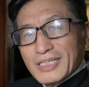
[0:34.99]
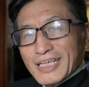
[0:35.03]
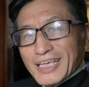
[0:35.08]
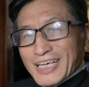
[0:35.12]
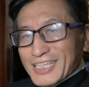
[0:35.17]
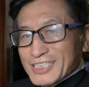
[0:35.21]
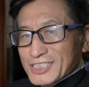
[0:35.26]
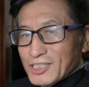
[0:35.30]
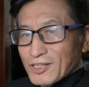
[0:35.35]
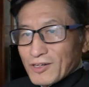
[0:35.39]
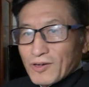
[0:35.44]

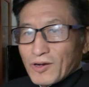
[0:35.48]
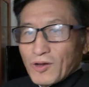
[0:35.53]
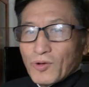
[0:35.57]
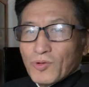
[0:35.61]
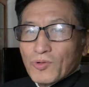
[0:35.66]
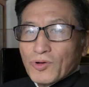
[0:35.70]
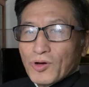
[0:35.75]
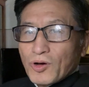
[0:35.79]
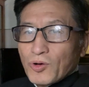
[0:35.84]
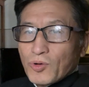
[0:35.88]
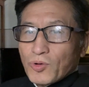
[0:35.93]
it's
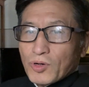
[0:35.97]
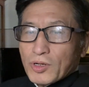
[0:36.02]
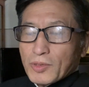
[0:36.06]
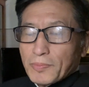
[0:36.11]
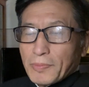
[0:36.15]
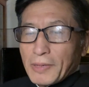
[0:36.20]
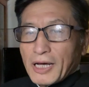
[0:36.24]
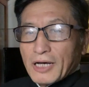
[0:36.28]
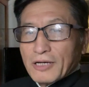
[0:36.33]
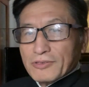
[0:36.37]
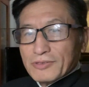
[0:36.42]
all
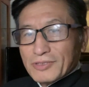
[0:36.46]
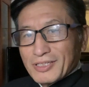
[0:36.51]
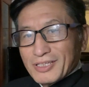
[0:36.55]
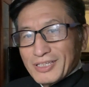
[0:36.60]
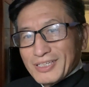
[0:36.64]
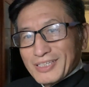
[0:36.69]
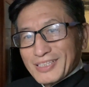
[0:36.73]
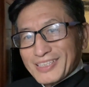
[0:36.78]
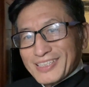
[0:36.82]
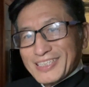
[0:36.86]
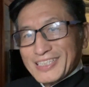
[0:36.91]
about
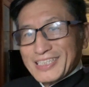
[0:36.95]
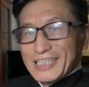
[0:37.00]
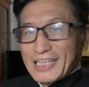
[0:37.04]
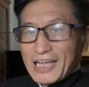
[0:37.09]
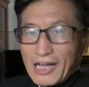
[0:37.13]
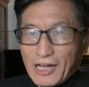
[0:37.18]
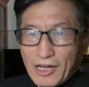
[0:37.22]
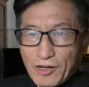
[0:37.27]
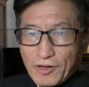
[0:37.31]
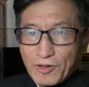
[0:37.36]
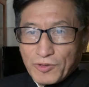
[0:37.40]
the
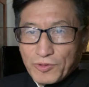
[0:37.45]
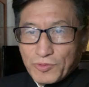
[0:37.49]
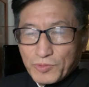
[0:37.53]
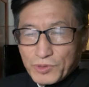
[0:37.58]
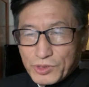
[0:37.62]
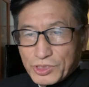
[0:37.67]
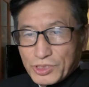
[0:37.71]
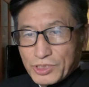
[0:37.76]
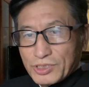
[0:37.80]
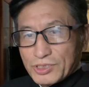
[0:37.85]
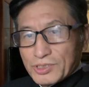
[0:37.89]
Dao,
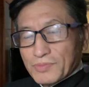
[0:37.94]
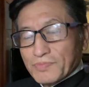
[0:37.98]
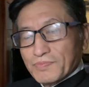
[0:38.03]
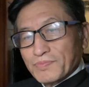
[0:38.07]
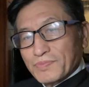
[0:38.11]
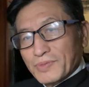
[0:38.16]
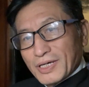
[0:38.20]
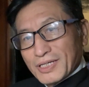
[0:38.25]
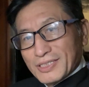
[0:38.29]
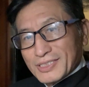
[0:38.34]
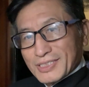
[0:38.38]
which is
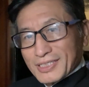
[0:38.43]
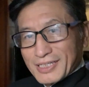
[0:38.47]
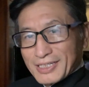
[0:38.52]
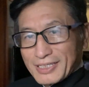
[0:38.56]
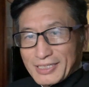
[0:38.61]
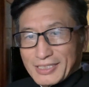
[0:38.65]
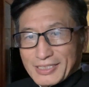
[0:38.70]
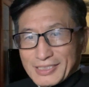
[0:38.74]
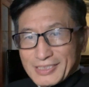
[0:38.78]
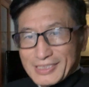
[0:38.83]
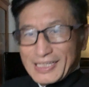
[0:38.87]

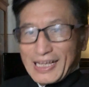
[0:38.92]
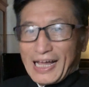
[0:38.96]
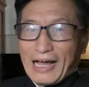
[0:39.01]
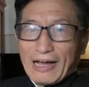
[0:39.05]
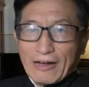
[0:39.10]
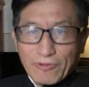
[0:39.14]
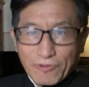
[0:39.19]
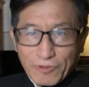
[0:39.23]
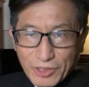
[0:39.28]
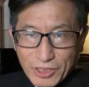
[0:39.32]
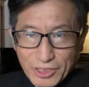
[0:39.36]
basically
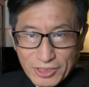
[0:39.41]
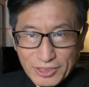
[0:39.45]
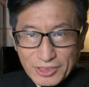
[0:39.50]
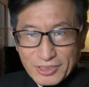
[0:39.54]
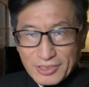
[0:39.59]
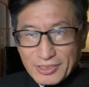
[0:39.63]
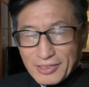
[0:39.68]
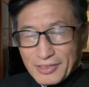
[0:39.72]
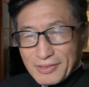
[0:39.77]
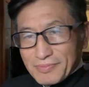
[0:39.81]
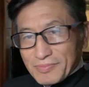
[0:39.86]

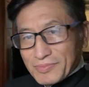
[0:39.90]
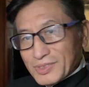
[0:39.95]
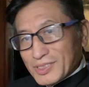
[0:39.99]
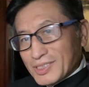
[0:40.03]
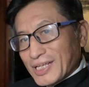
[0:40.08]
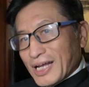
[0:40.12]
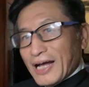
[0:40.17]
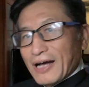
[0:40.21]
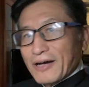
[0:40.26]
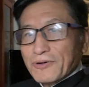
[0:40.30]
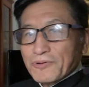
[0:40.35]
Taoism,
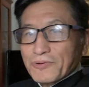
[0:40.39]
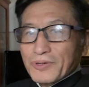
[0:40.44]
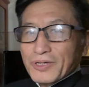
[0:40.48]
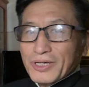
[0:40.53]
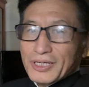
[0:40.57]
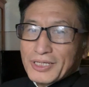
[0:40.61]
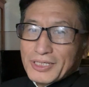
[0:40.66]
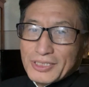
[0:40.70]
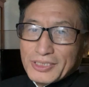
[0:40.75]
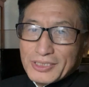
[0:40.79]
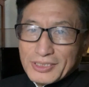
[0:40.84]

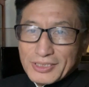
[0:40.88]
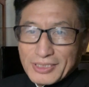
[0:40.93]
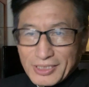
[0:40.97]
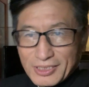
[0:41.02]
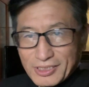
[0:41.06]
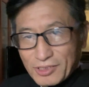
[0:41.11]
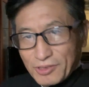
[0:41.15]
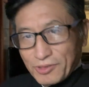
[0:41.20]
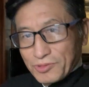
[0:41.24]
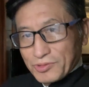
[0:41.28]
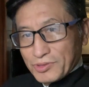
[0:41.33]
Taoist,
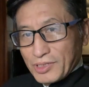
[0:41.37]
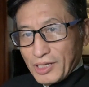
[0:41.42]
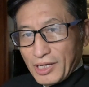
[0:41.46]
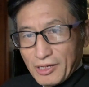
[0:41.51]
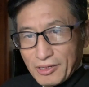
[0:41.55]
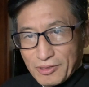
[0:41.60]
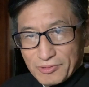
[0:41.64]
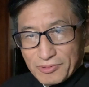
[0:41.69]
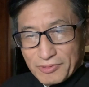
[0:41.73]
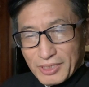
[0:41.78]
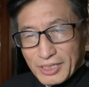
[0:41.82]
it's all
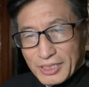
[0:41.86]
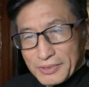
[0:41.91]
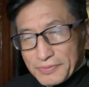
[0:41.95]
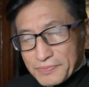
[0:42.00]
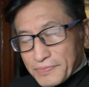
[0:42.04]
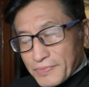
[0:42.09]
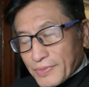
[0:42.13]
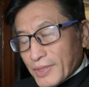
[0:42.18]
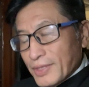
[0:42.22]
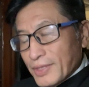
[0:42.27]
Dao, right?